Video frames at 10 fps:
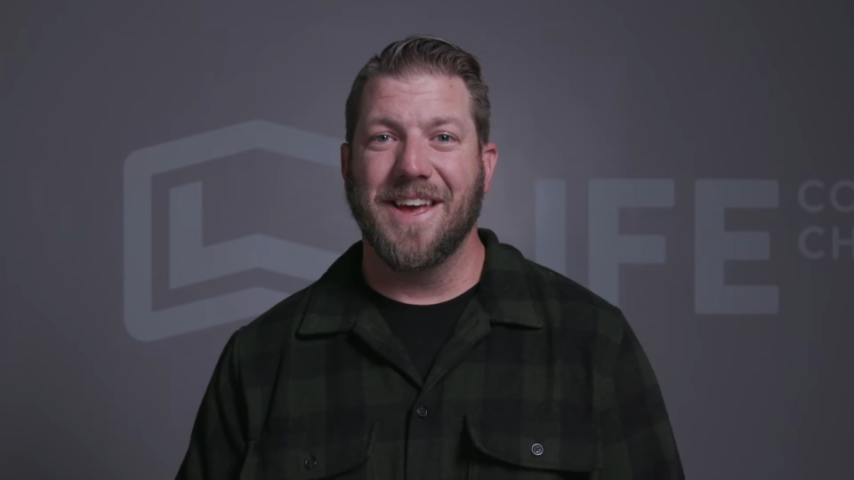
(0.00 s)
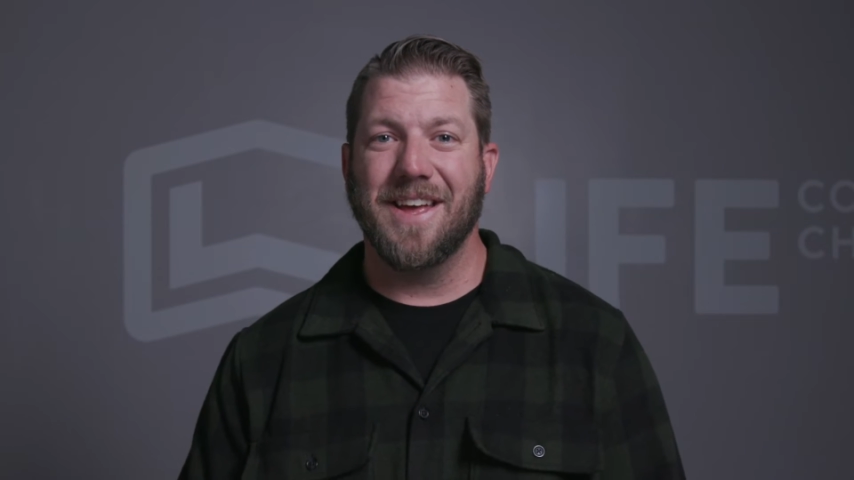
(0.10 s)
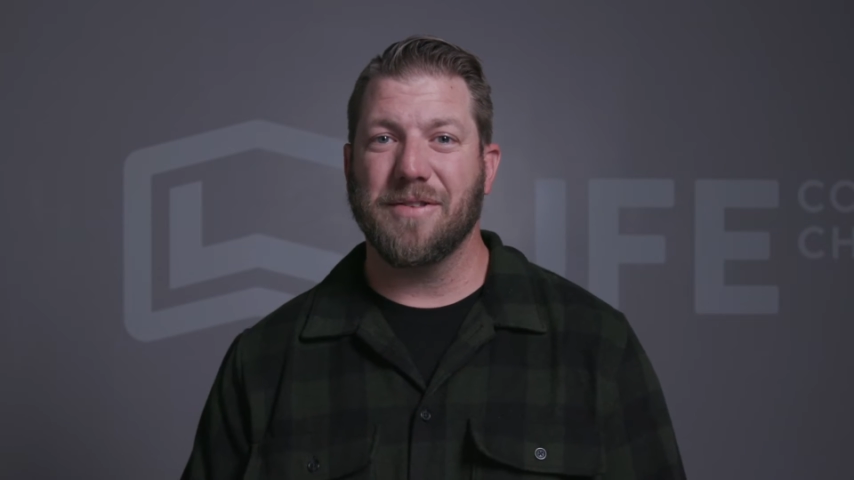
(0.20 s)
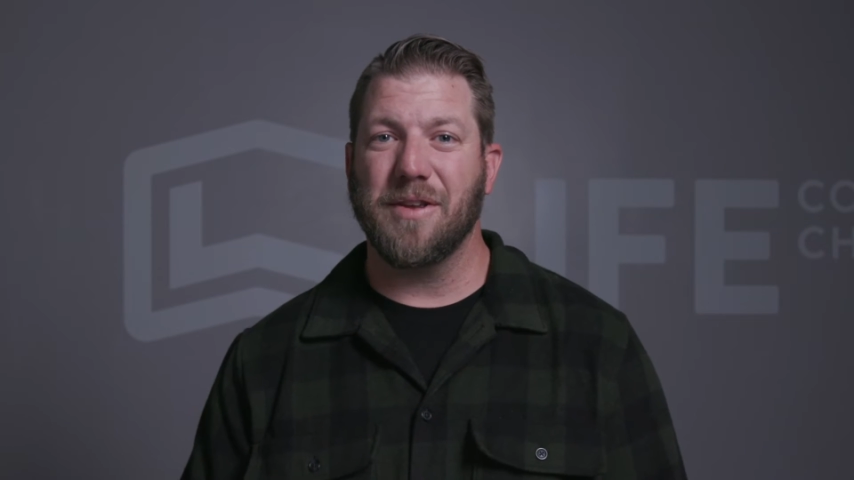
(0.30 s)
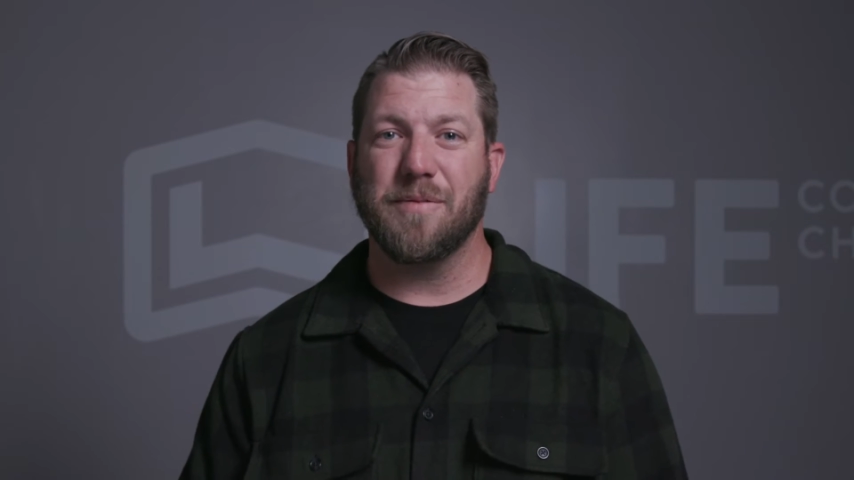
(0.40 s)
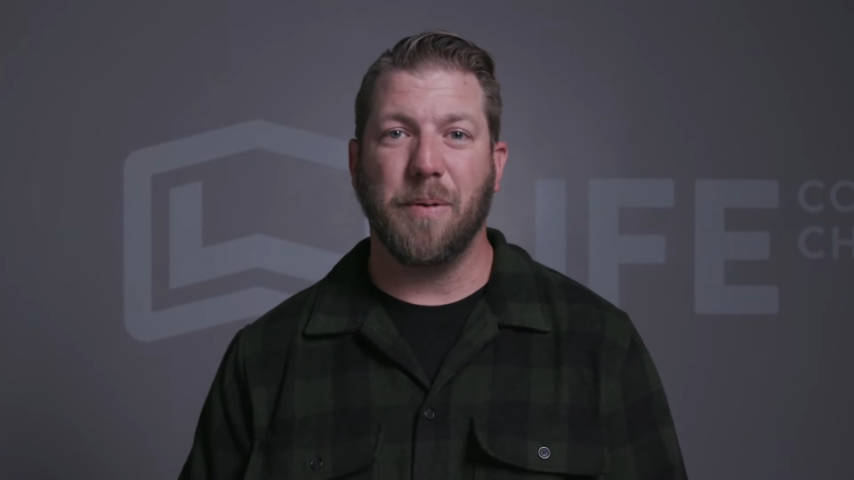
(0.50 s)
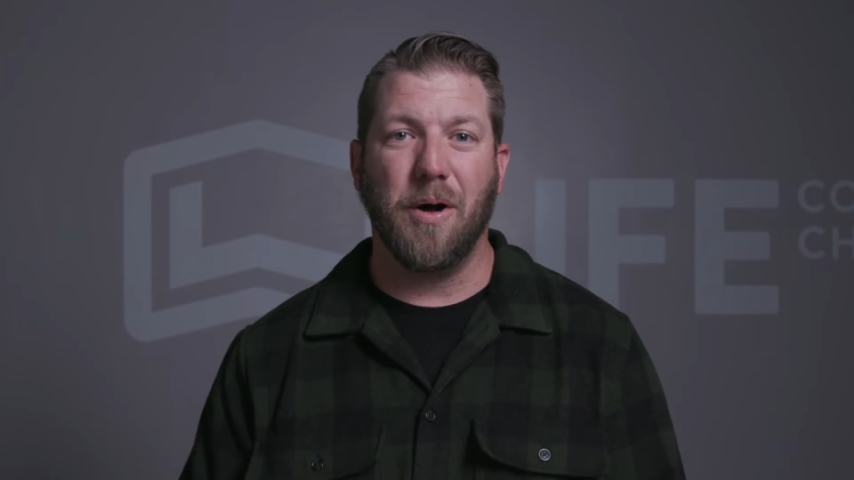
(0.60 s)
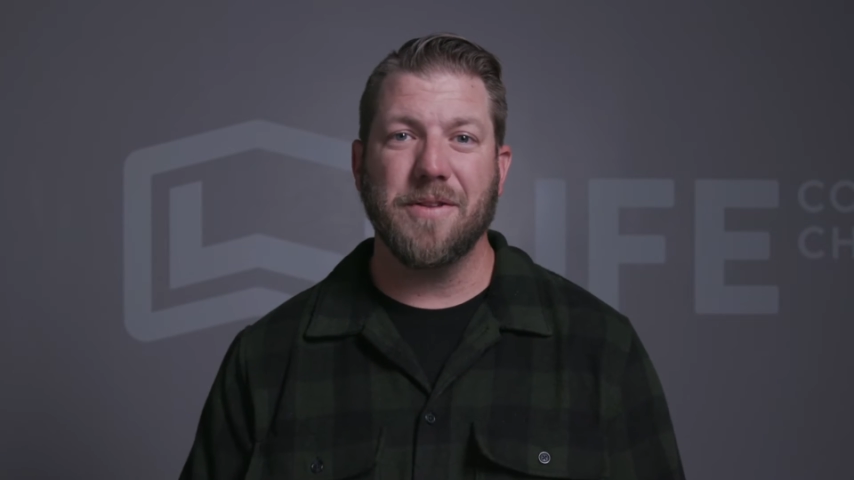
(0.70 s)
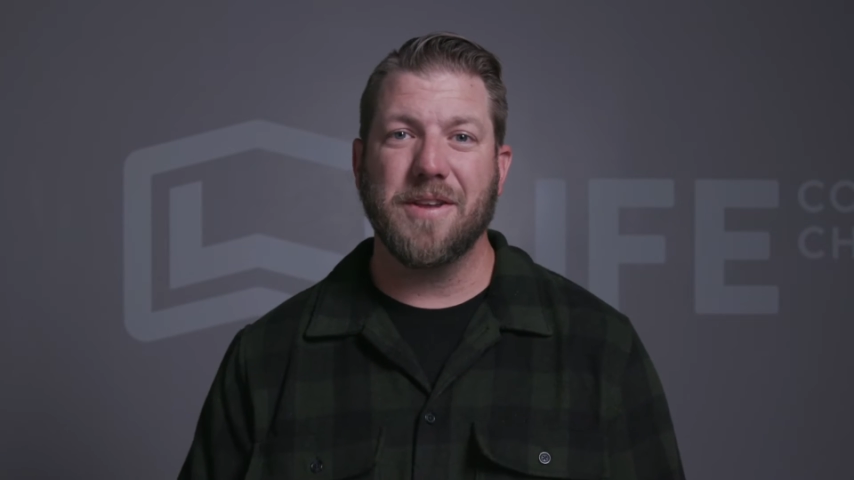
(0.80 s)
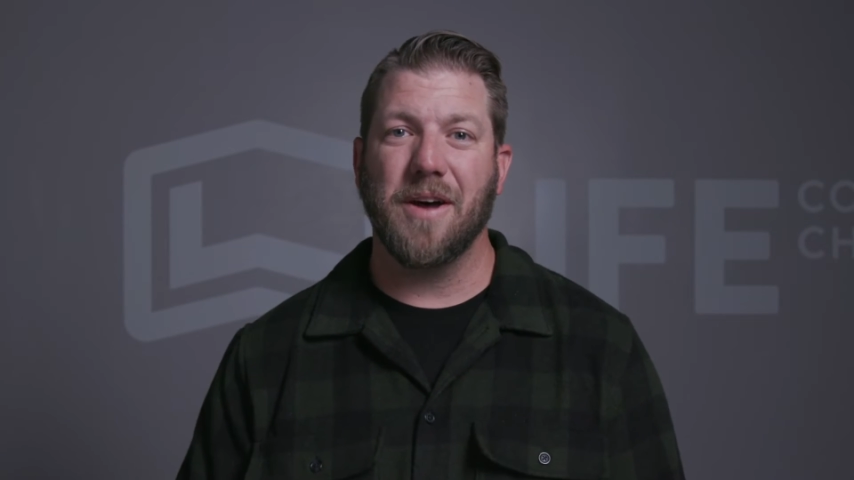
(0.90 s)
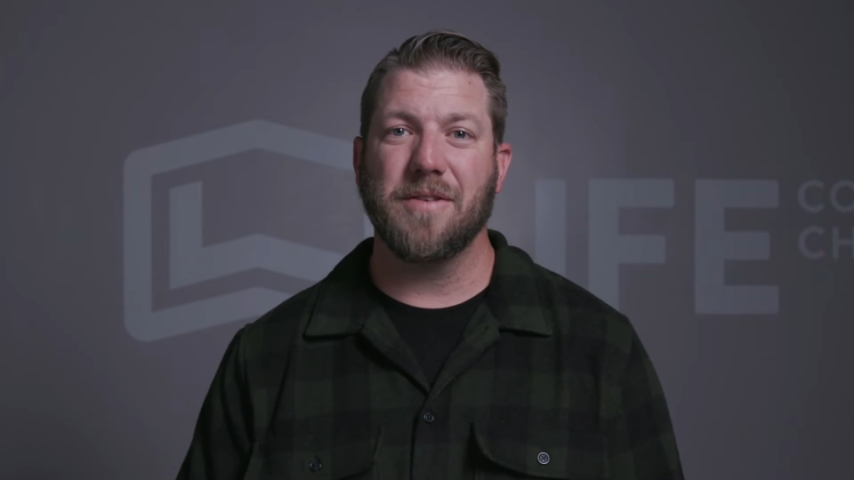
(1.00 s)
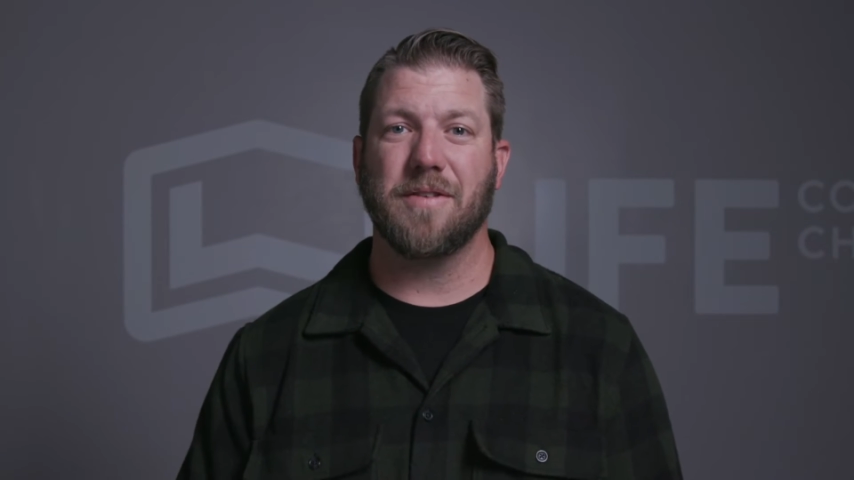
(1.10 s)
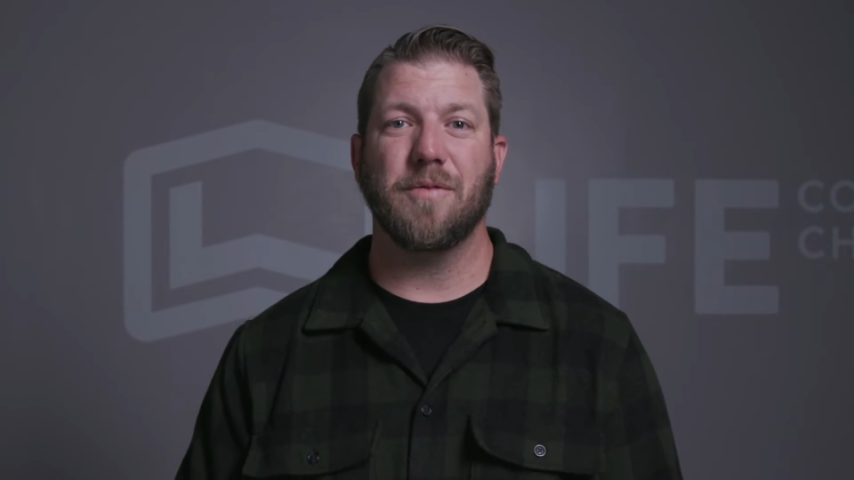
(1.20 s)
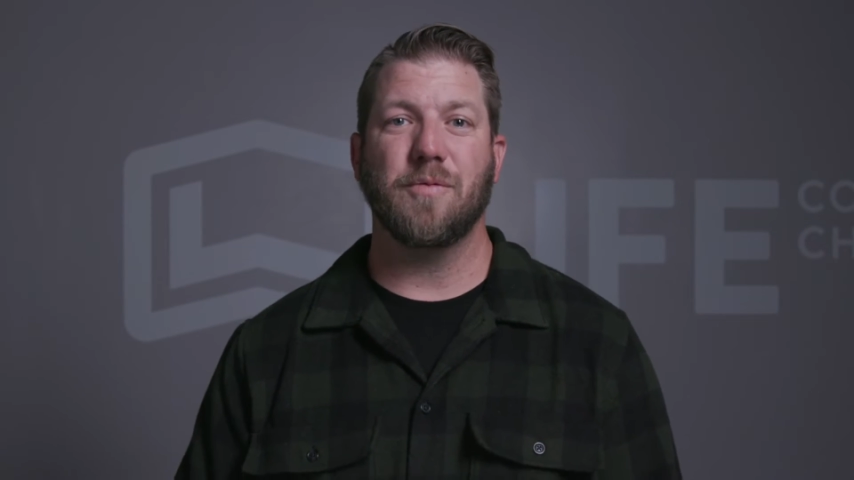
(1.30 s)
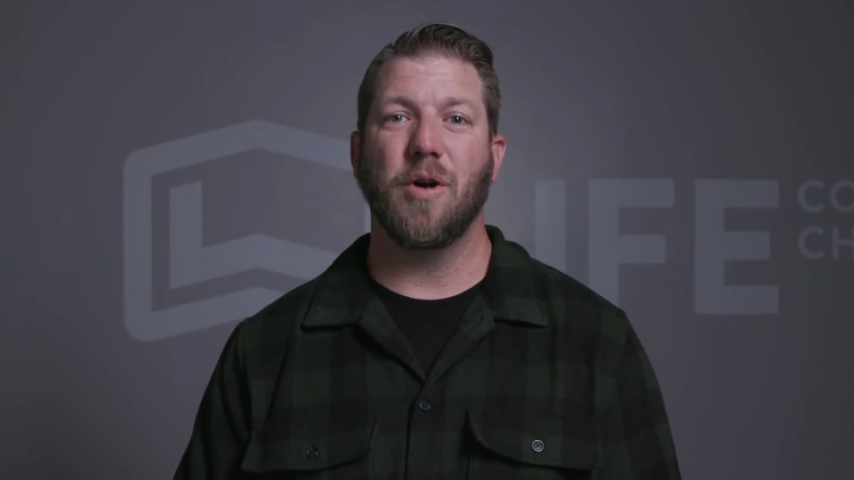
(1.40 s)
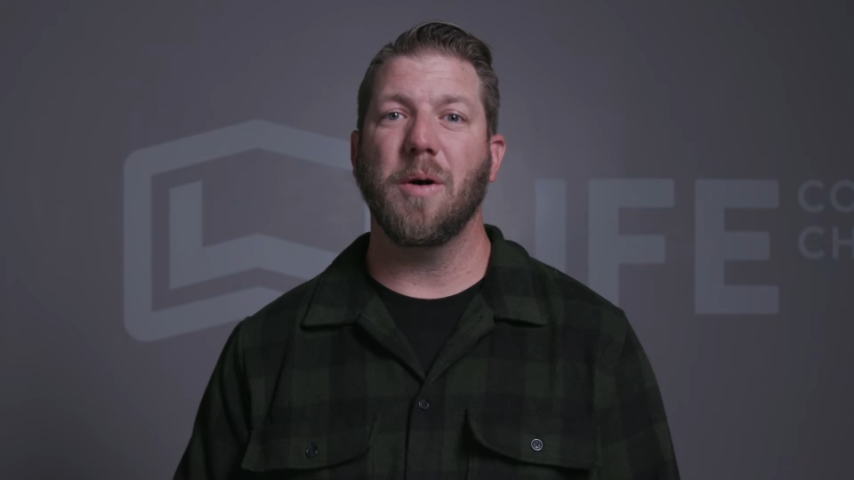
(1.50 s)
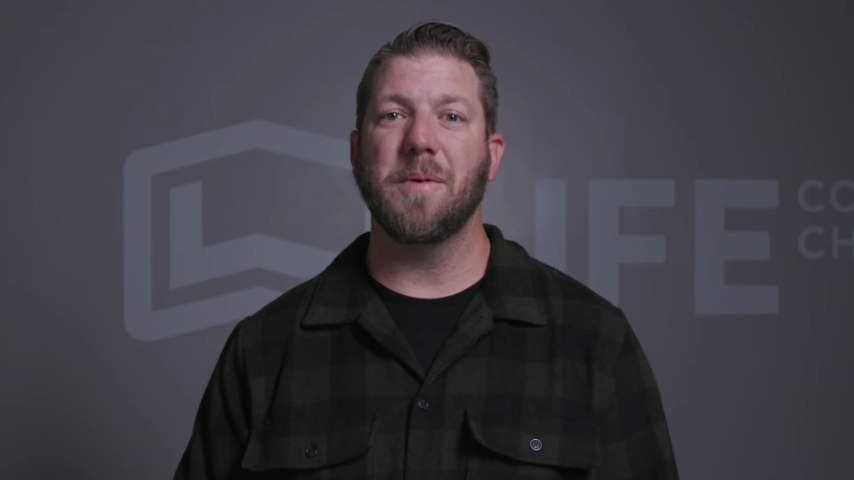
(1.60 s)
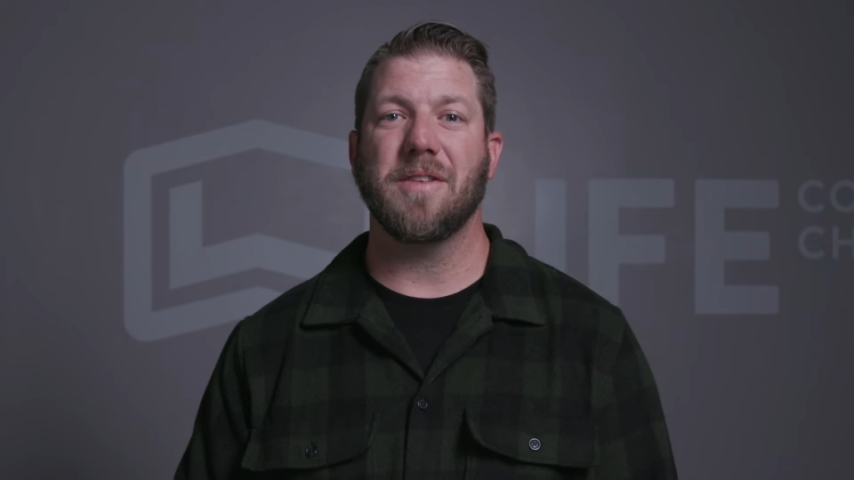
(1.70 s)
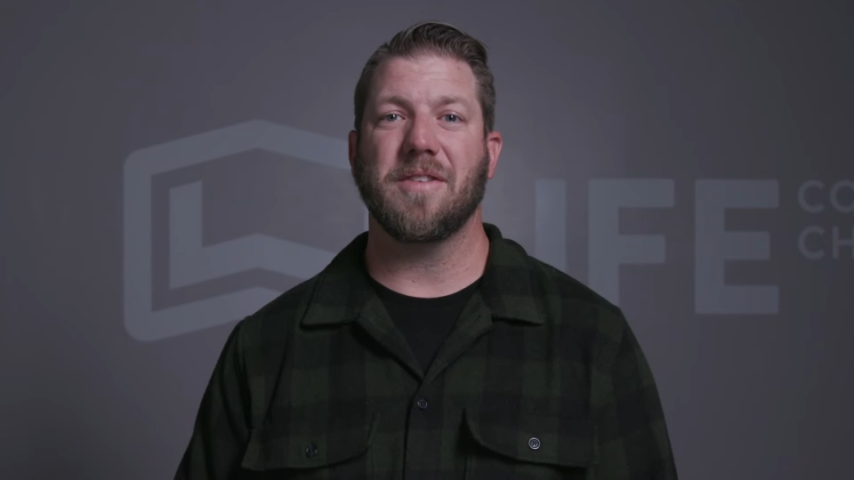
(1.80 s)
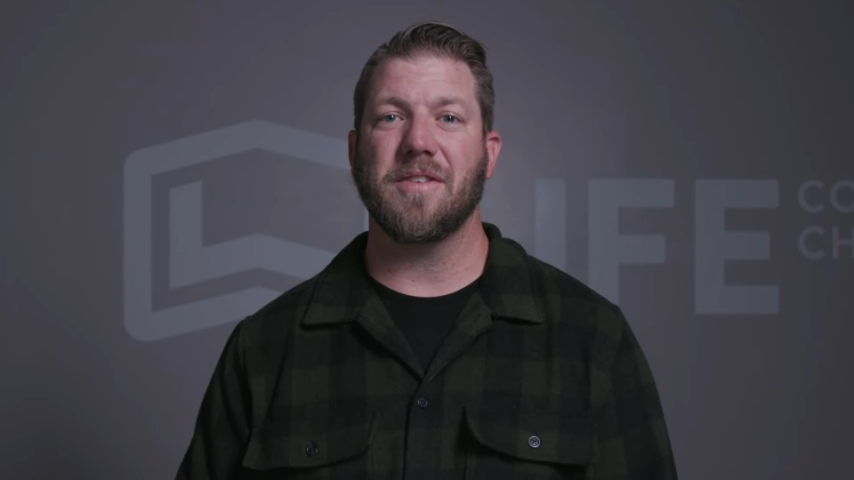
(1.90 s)
as Paul tells us in
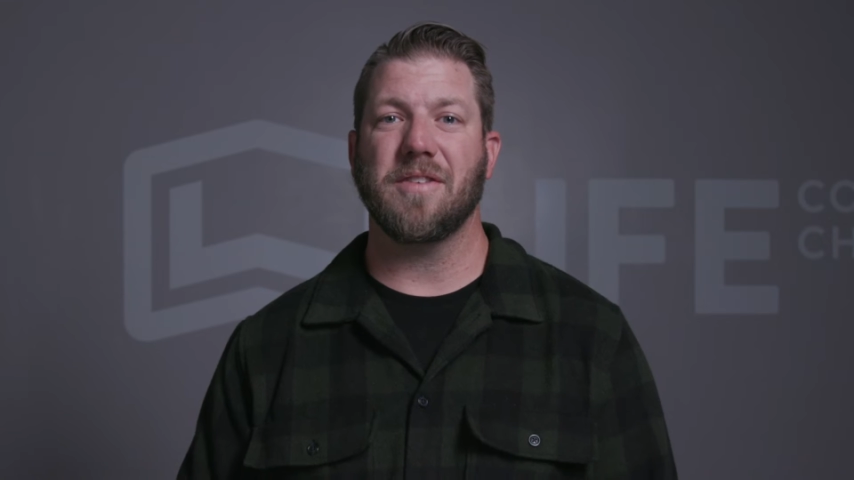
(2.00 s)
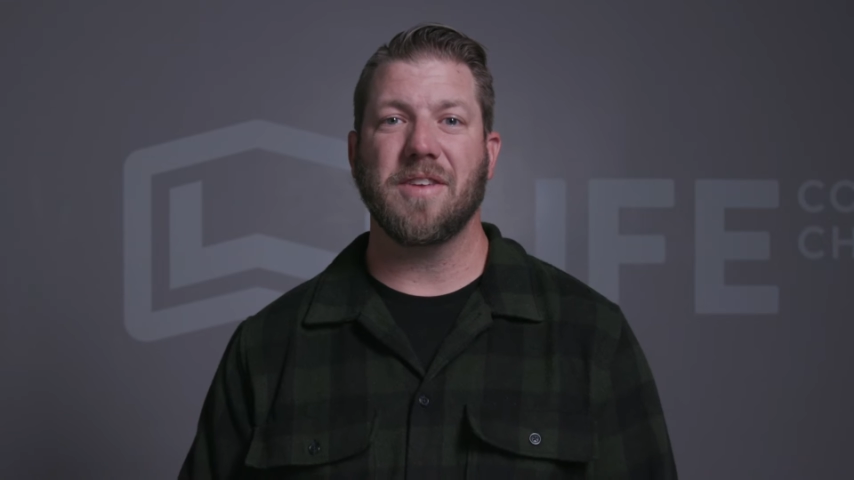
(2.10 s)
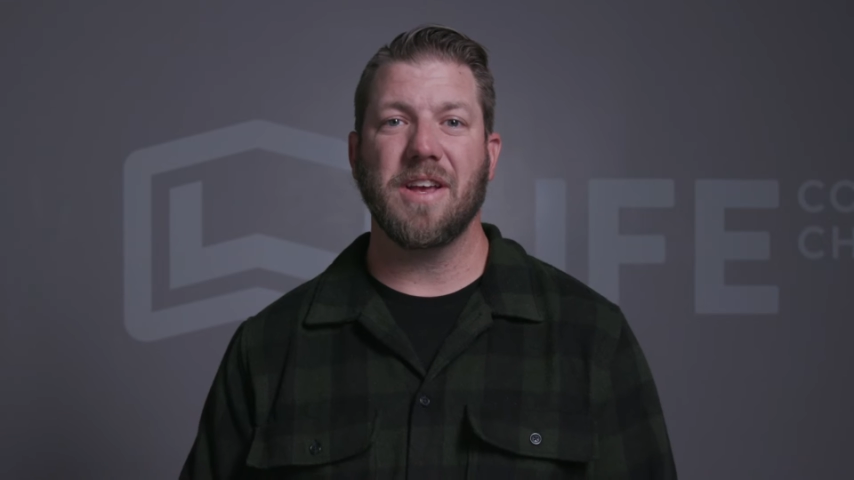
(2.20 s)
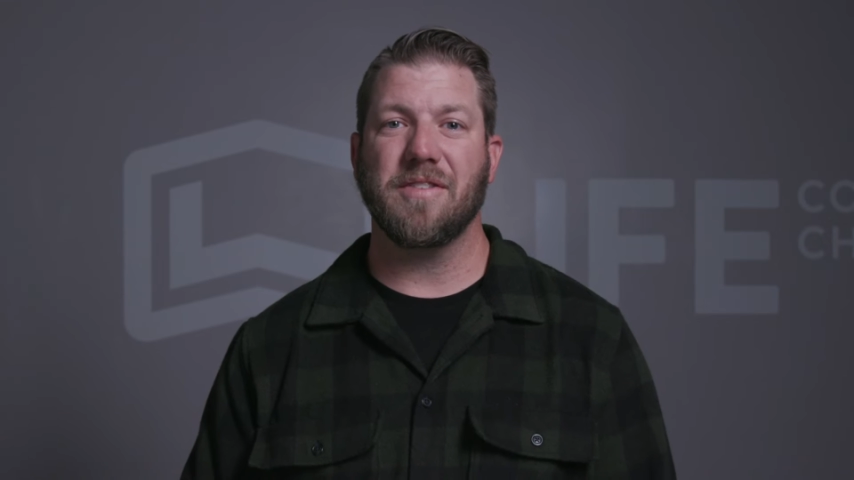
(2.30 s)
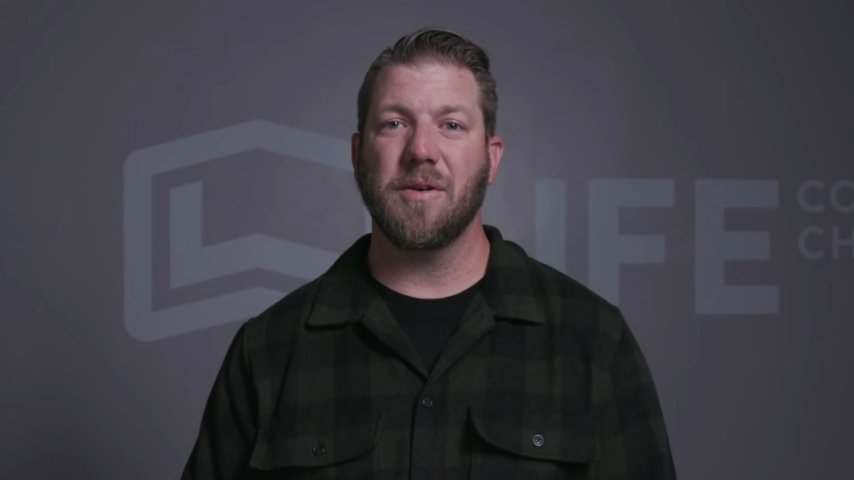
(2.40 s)
Romans 6,